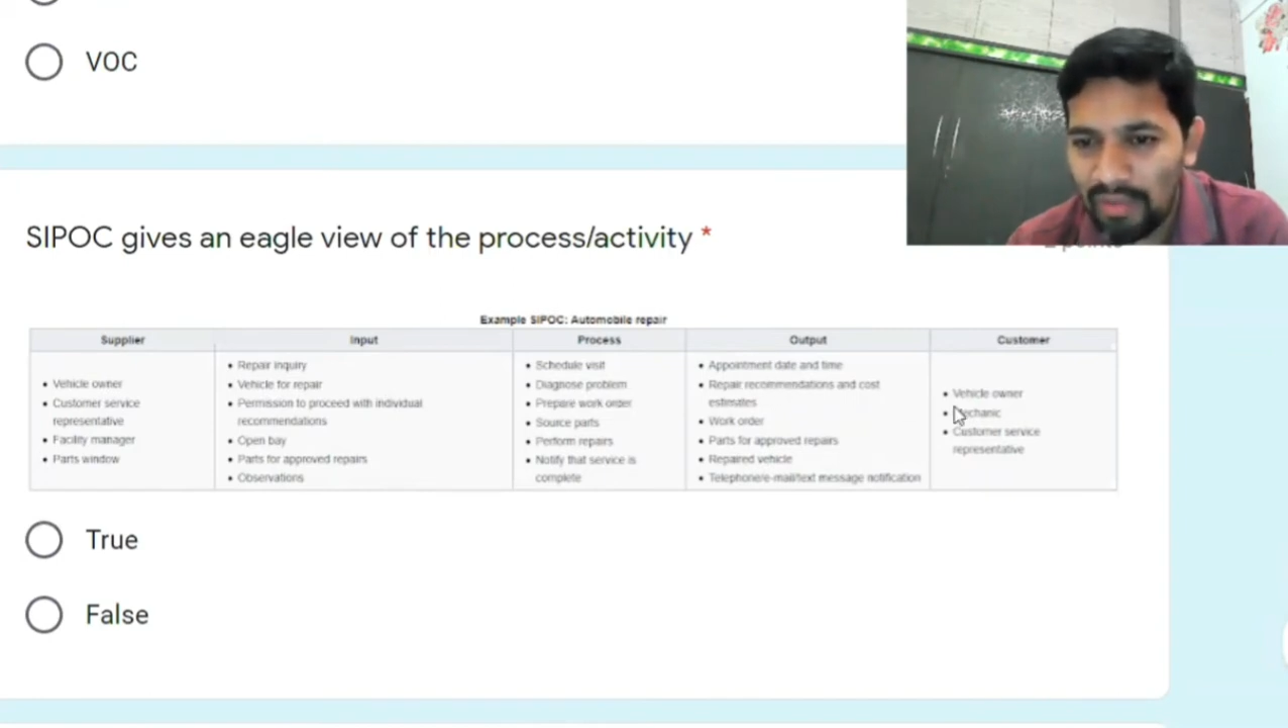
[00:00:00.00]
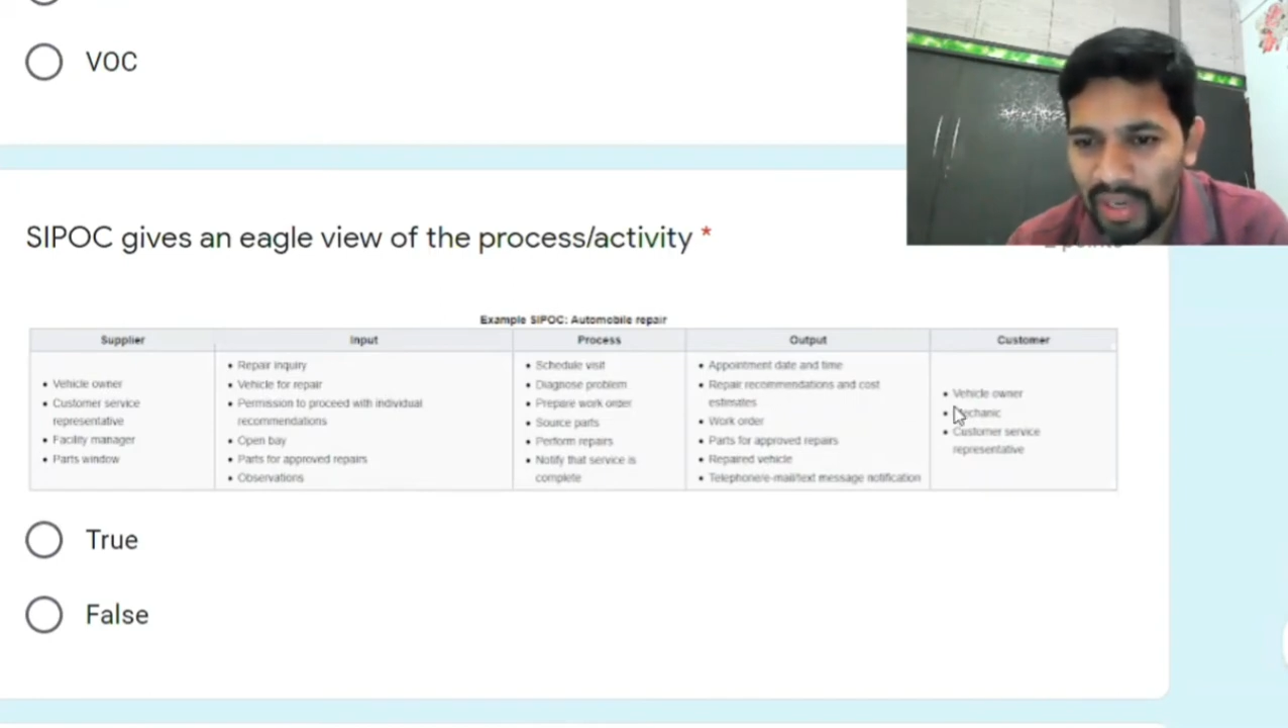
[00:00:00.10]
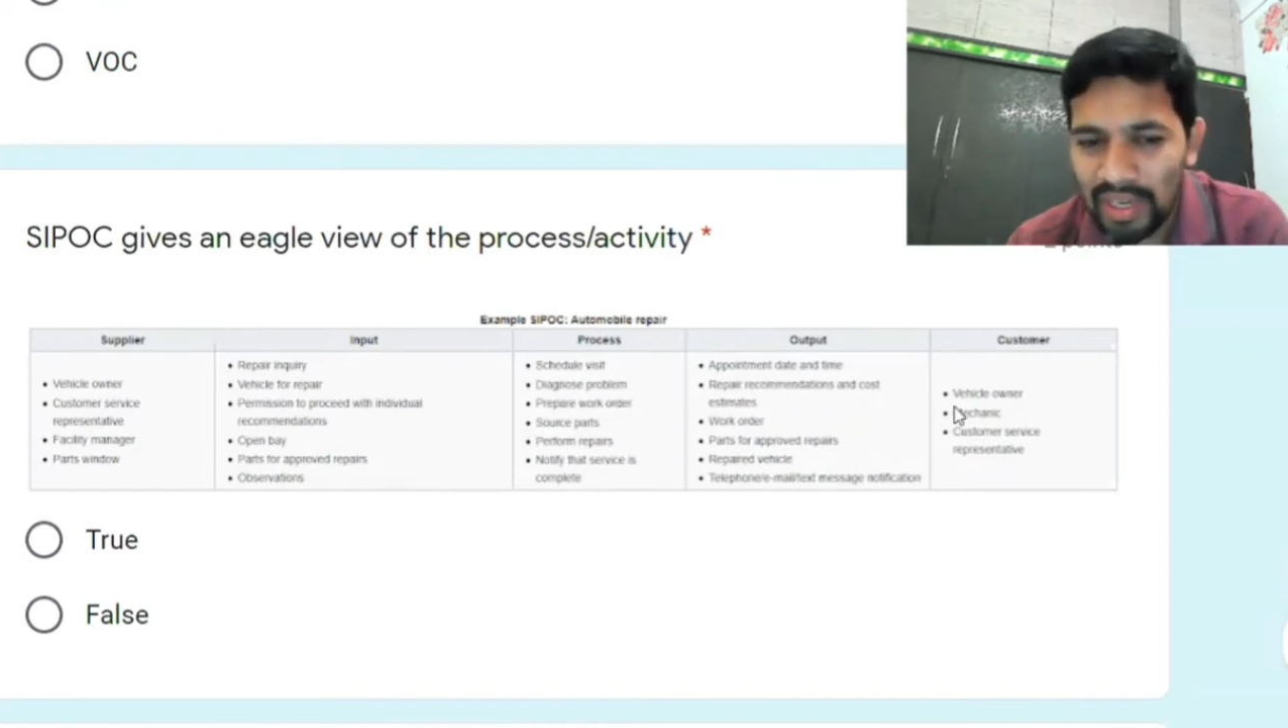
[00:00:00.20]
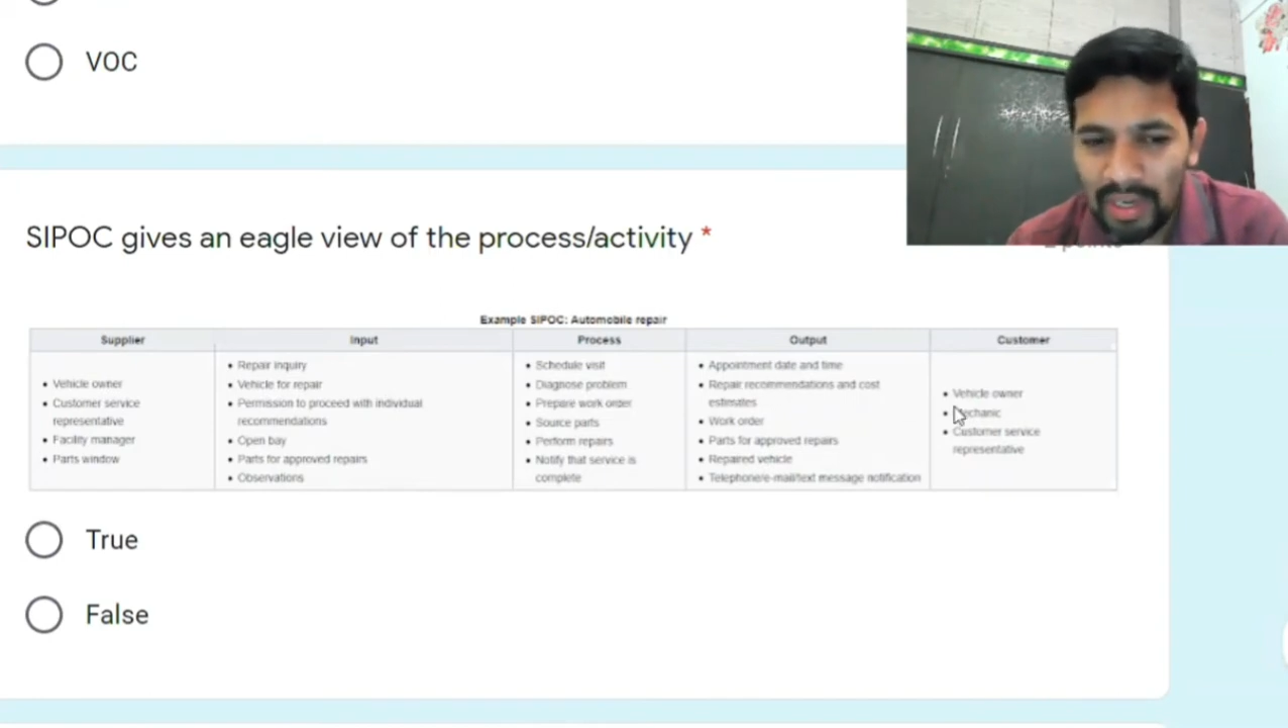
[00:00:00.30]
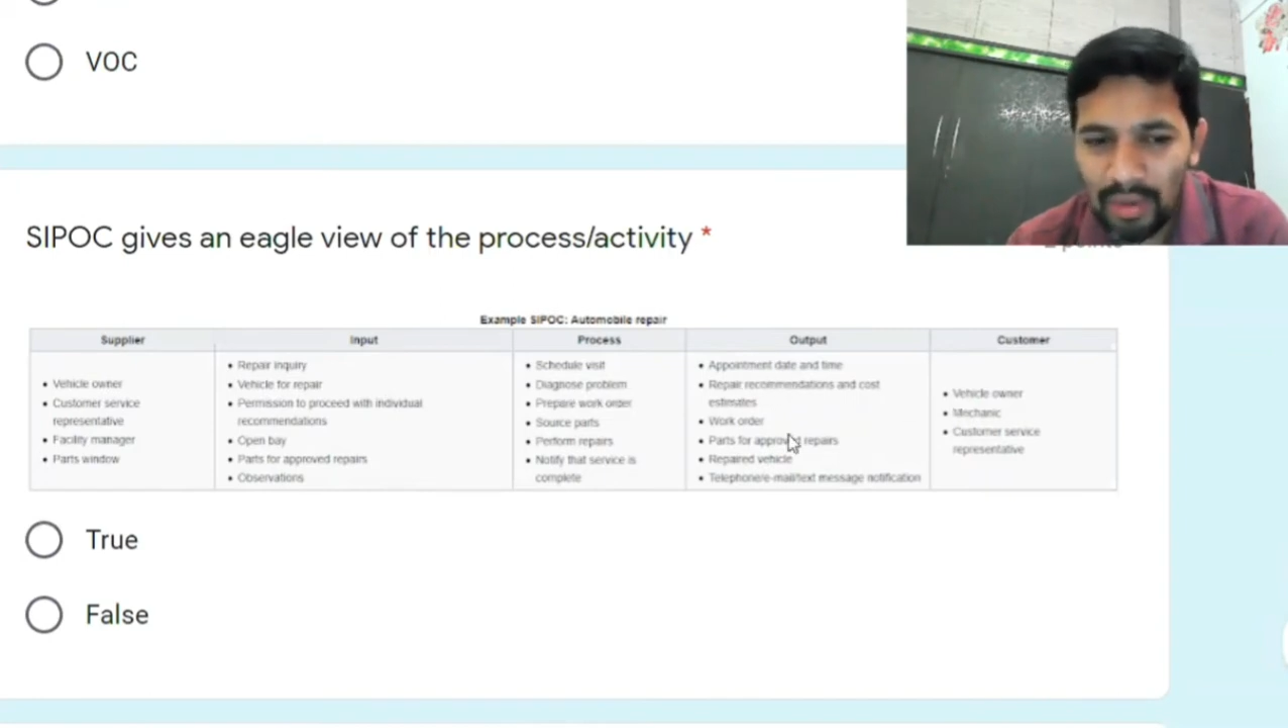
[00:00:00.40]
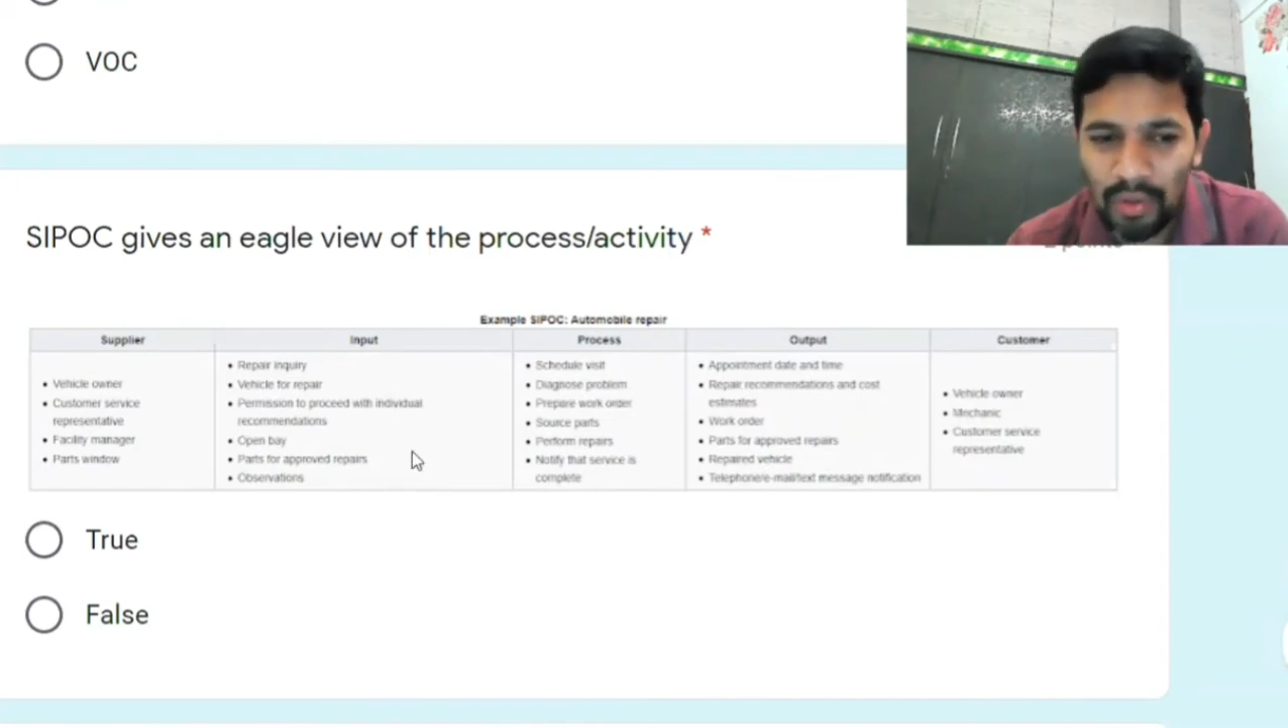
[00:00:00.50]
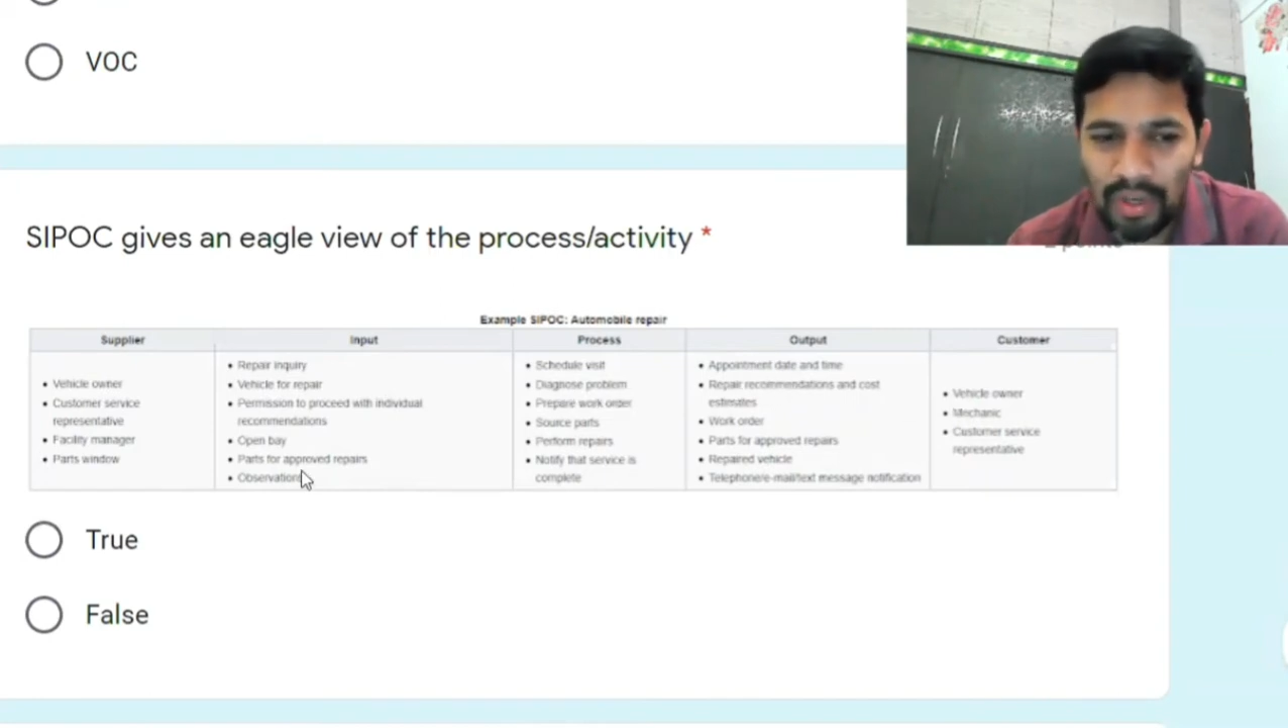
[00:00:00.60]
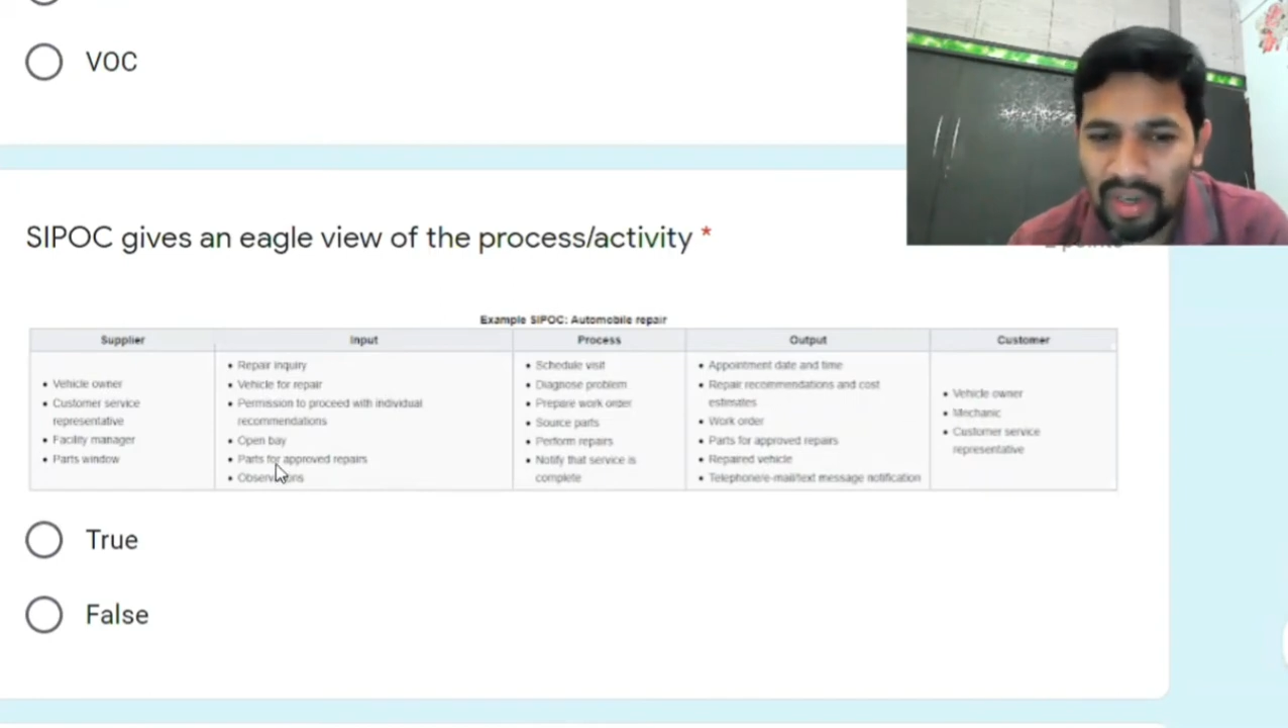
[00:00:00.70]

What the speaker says: a vehicle owner,